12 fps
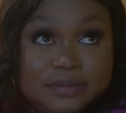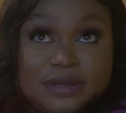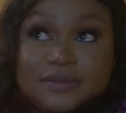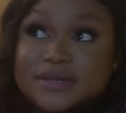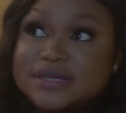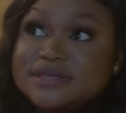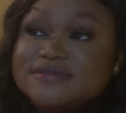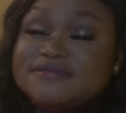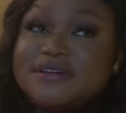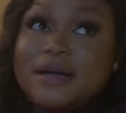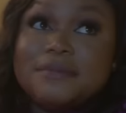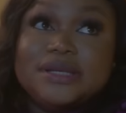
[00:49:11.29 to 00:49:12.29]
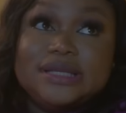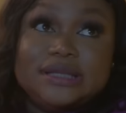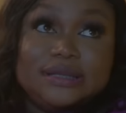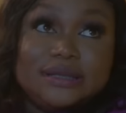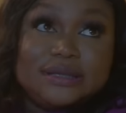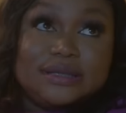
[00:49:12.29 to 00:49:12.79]
Baby, he's family.
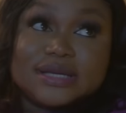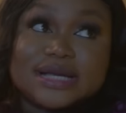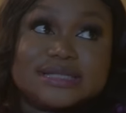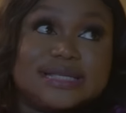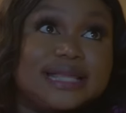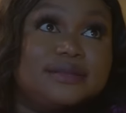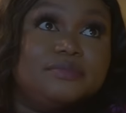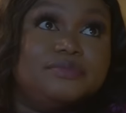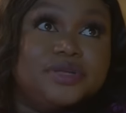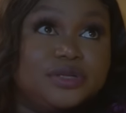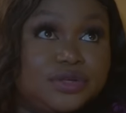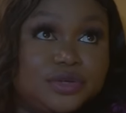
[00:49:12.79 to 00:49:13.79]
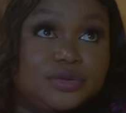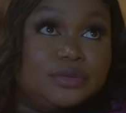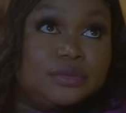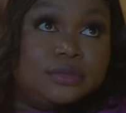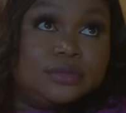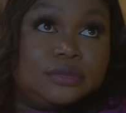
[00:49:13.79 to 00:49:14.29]
He can't stay at the BQ.
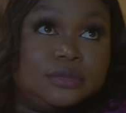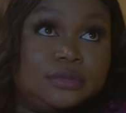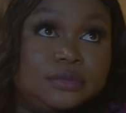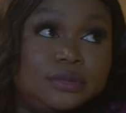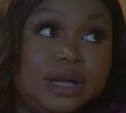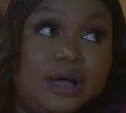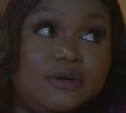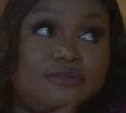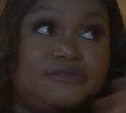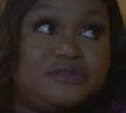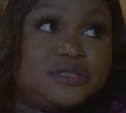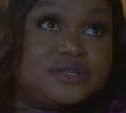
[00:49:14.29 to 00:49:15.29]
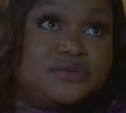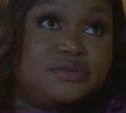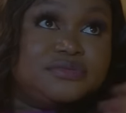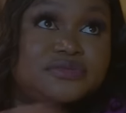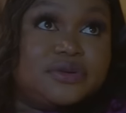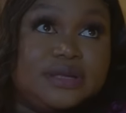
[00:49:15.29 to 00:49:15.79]
I'll fix a
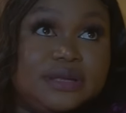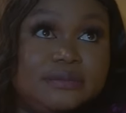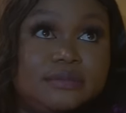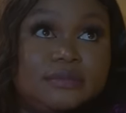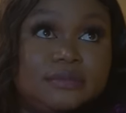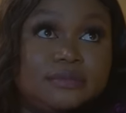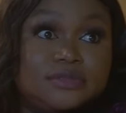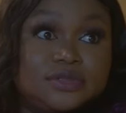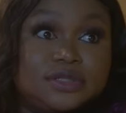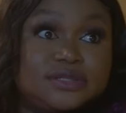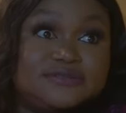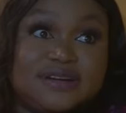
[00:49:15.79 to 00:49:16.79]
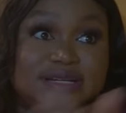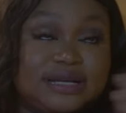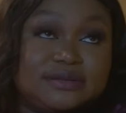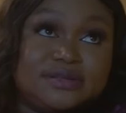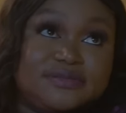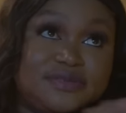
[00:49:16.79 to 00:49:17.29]
room for him. Just find
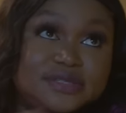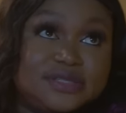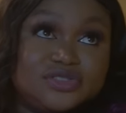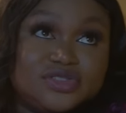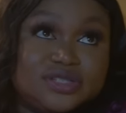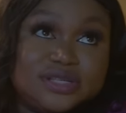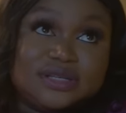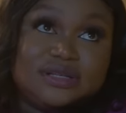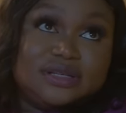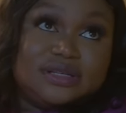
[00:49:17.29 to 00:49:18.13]
out if he's interested in